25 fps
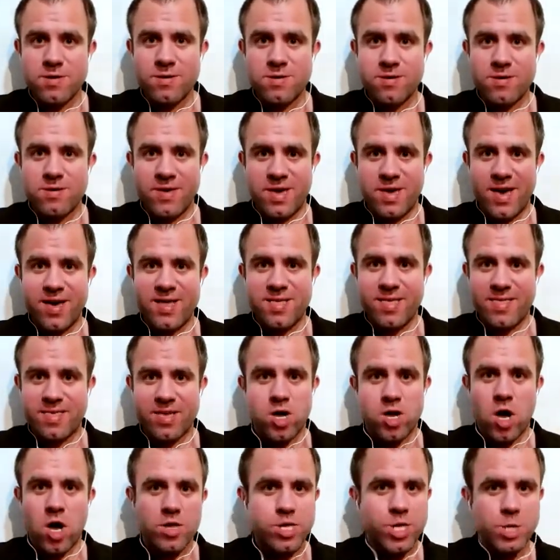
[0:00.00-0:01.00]
Yeah, they
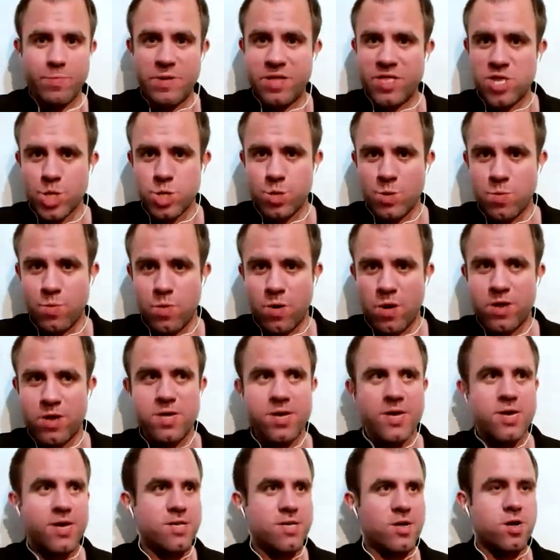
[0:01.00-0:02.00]
can't speak to someone,
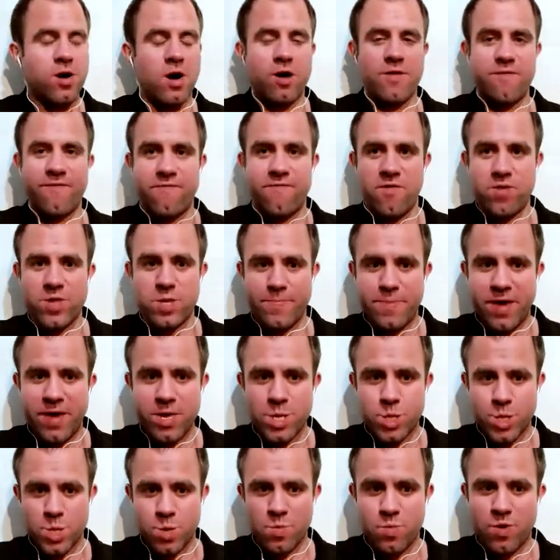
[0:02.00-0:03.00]
can't afford to pay
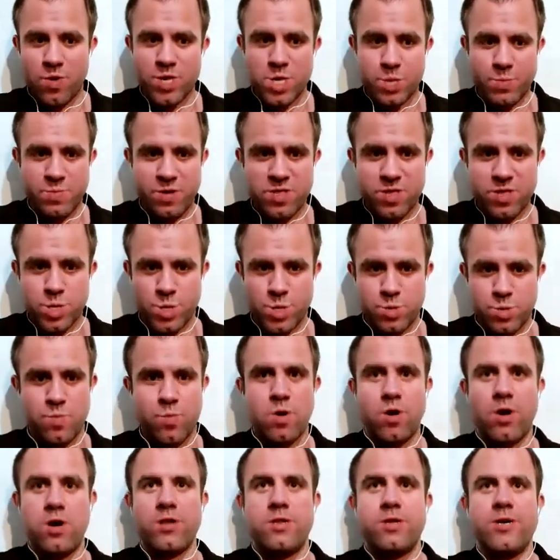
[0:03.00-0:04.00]
someone to speak to
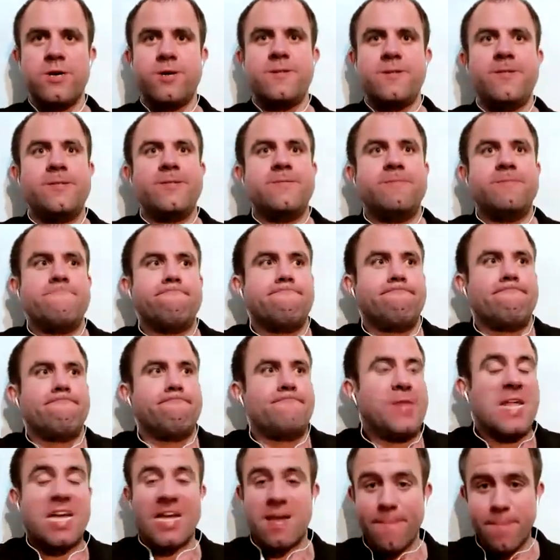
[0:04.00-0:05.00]
someone,
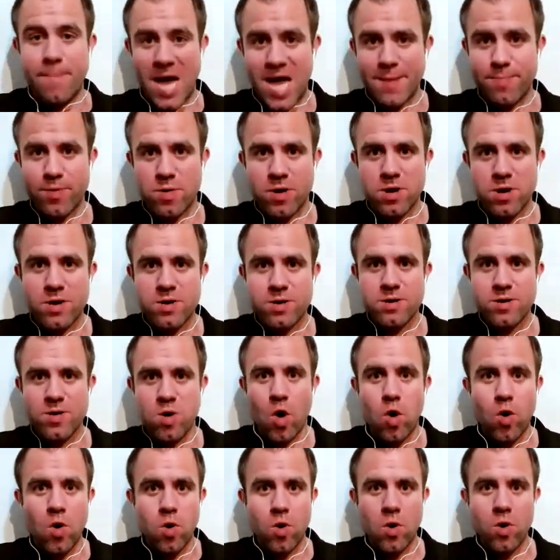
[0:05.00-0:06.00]
but I can buy a book,
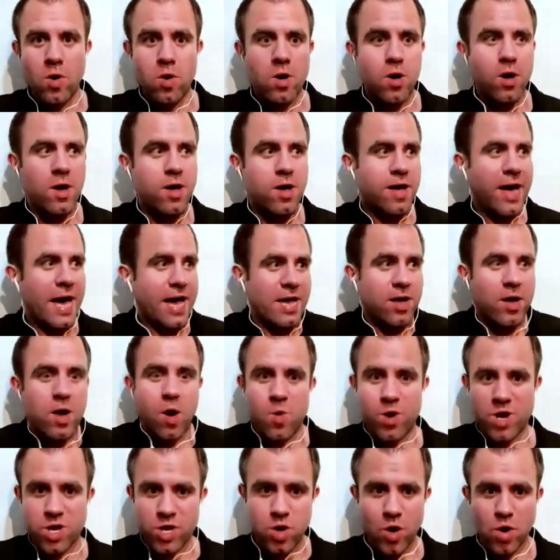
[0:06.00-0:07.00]
or I can go
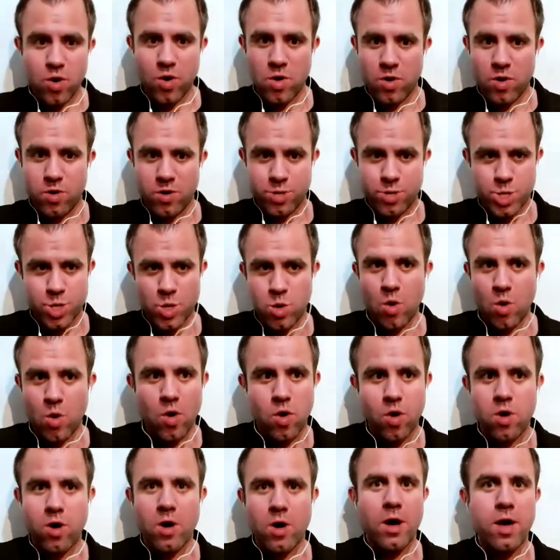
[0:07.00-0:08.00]
on a course,
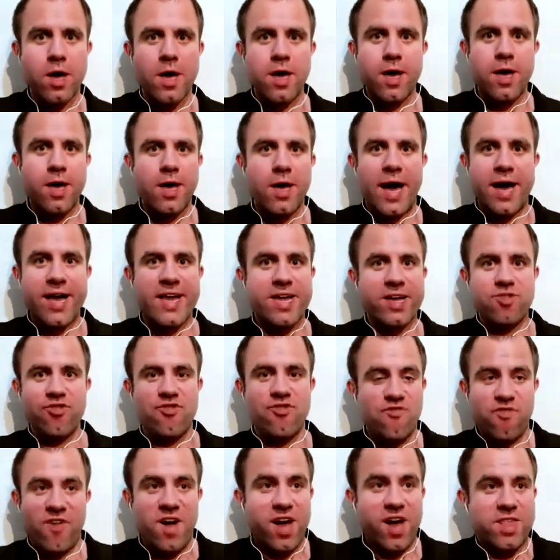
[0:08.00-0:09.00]
or I can
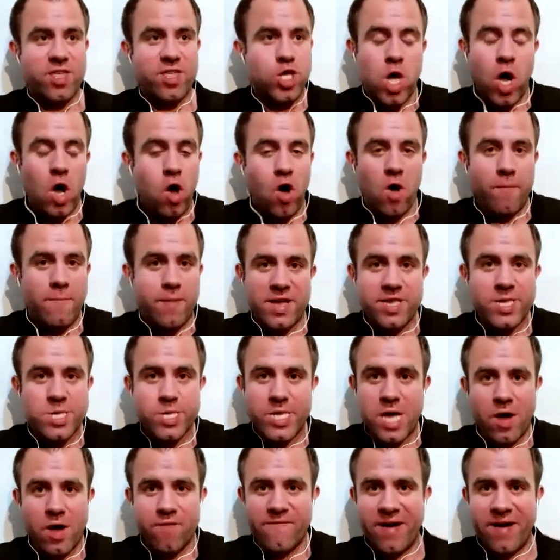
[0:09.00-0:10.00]
try to talk
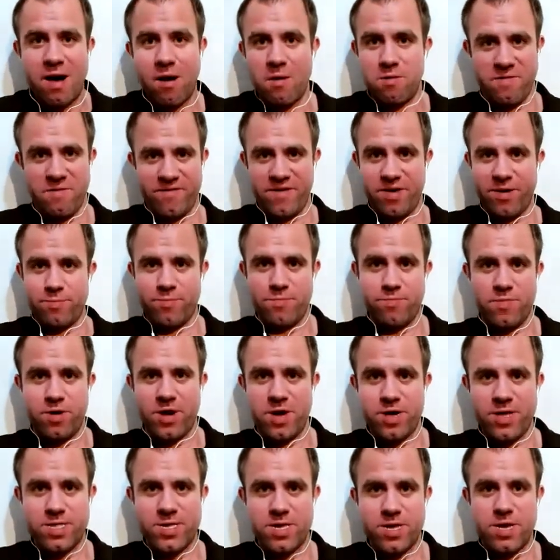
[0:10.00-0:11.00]
myself out of it,
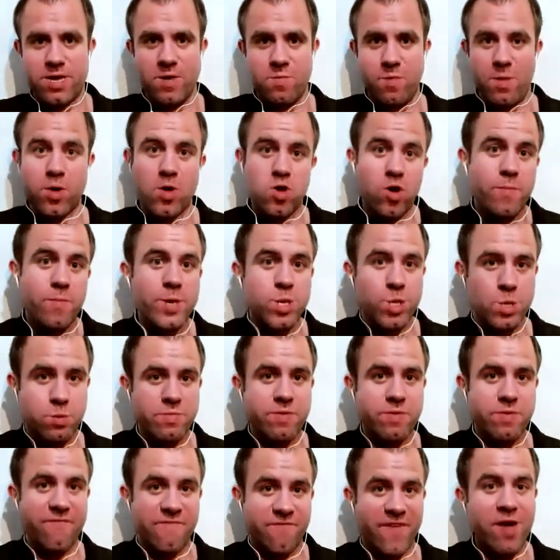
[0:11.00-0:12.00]
right? When there could be
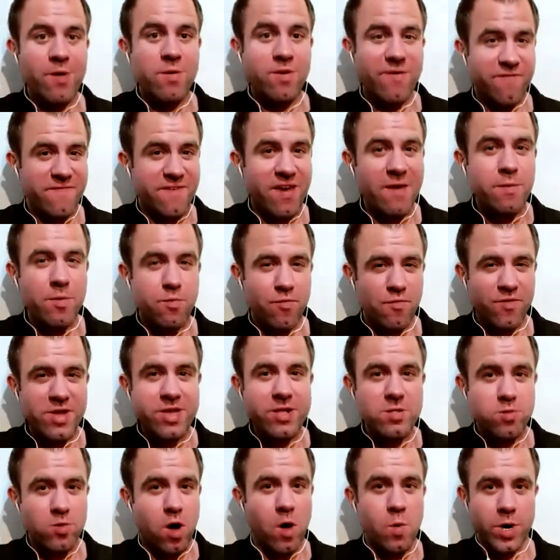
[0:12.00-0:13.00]
something very, very
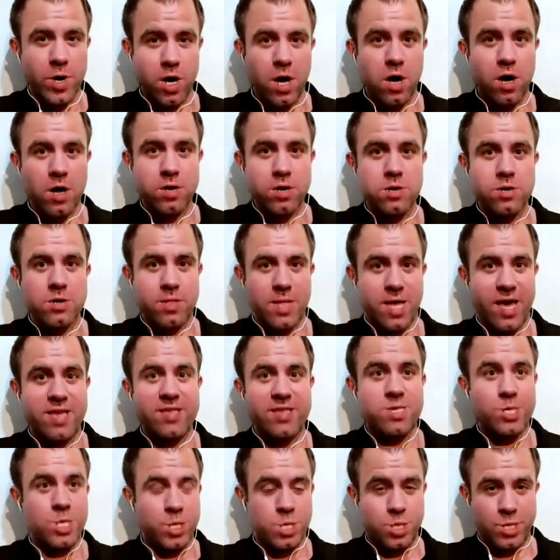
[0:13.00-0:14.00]
real going on, like
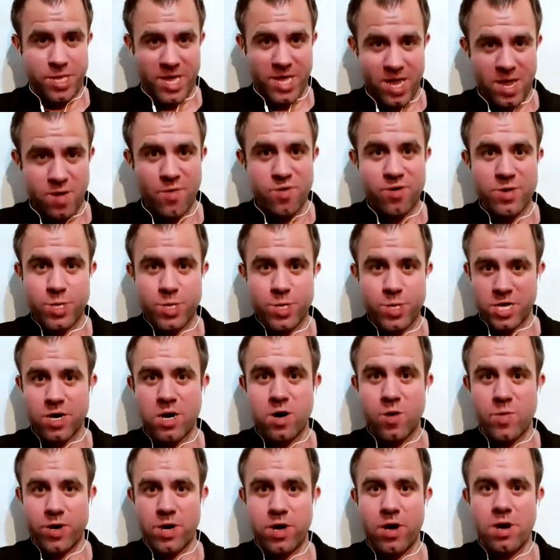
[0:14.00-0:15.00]
seriously
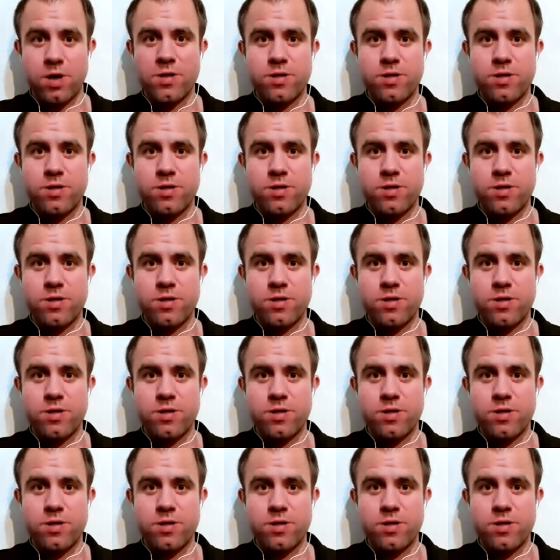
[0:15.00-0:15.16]
going on,